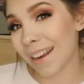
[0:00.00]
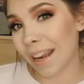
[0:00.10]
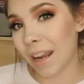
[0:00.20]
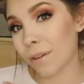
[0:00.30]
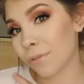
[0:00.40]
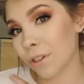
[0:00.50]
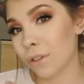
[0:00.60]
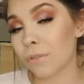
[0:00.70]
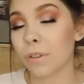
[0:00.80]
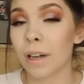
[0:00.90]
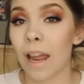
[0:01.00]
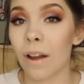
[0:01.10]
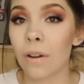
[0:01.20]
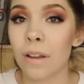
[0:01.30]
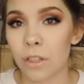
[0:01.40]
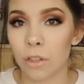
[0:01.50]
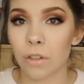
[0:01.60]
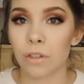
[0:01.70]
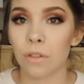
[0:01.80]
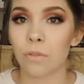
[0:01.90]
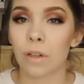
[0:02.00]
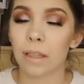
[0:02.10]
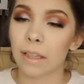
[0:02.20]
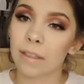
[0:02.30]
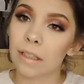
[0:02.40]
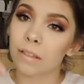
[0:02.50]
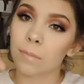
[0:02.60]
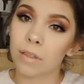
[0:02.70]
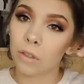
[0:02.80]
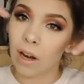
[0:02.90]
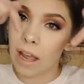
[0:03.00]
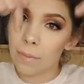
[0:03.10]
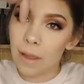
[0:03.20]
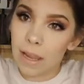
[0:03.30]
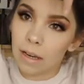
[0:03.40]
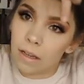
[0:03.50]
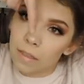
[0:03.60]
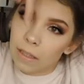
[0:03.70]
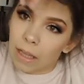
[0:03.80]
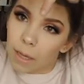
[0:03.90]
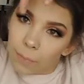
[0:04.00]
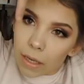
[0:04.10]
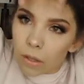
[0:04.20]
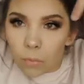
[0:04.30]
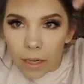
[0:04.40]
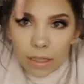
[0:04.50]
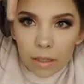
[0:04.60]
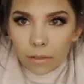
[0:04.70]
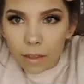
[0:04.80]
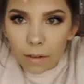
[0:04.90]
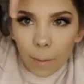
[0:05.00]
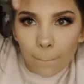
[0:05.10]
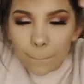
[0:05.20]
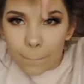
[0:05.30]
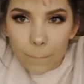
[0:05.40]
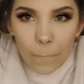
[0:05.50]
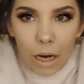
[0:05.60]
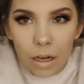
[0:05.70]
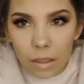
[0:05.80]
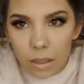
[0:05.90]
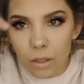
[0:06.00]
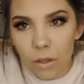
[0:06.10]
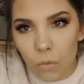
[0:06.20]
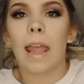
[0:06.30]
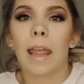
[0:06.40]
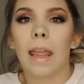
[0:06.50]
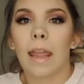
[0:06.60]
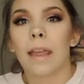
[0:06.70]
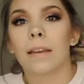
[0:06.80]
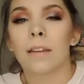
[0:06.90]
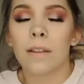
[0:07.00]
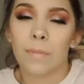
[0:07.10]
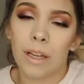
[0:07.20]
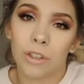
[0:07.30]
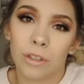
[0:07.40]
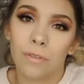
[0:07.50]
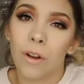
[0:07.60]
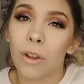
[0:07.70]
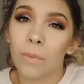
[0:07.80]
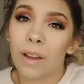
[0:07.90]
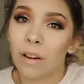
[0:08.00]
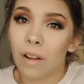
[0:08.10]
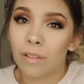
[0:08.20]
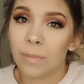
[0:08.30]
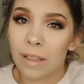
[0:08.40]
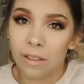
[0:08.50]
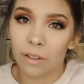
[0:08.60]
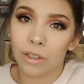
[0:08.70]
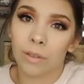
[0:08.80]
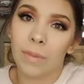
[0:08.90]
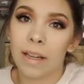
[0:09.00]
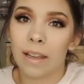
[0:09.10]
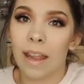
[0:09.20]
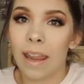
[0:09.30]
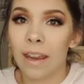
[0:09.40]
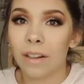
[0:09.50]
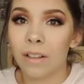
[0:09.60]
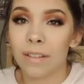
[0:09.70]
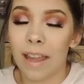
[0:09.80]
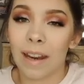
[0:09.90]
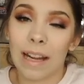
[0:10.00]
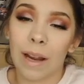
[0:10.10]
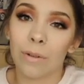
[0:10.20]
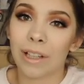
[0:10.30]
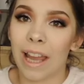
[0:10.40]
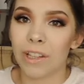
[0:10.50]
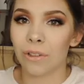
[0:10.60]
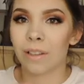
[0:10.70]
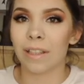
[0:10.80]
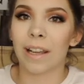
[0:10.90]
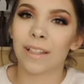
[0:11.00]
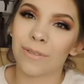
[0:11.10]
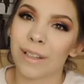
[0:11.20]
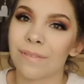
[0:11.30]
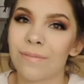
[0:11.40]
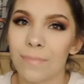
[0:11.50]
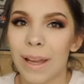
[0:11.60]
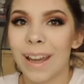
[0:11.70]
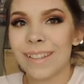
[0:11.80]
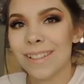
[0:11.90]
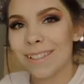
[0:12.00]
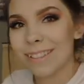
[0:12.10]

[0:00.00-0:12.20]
that I hate for you for now. Be sure to click the subscribe and the like button right down there. And make sure you follow me on all of my social media handles, and I will catch you on the next one. Bye, guys.